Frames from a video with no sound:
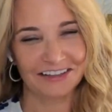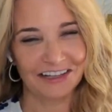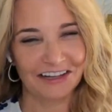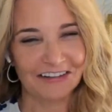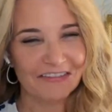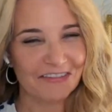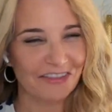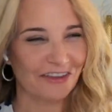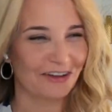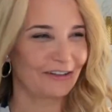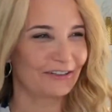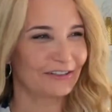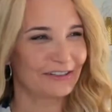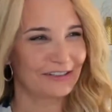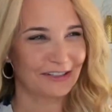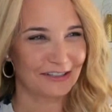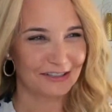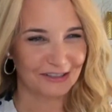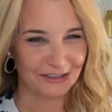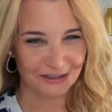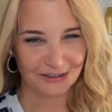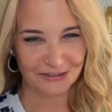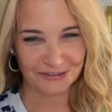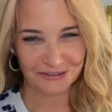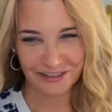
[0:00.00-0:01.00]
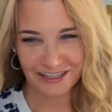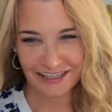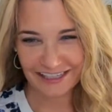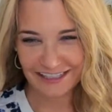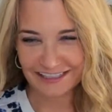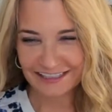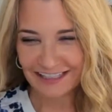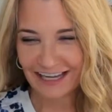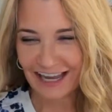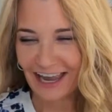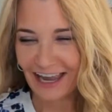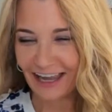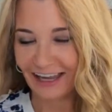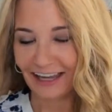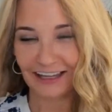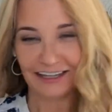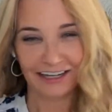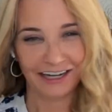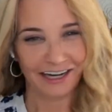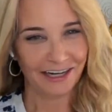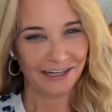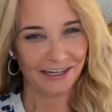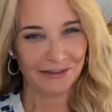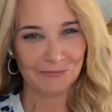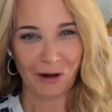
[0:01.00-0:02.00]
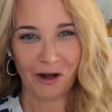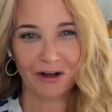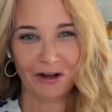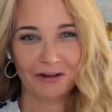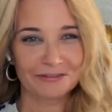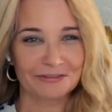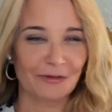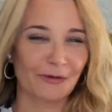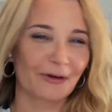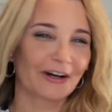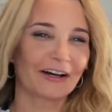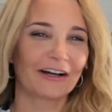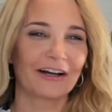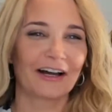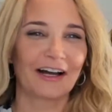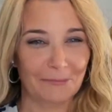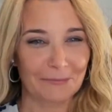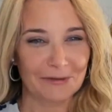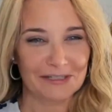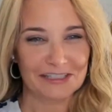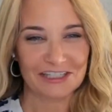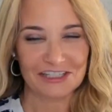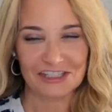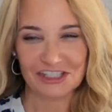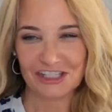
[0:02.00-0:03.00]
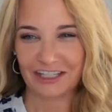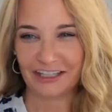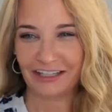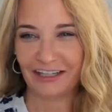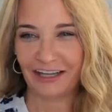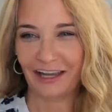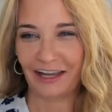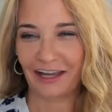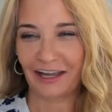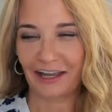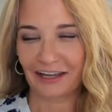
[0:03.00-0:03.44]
love those. Those are great. And I'm all for competition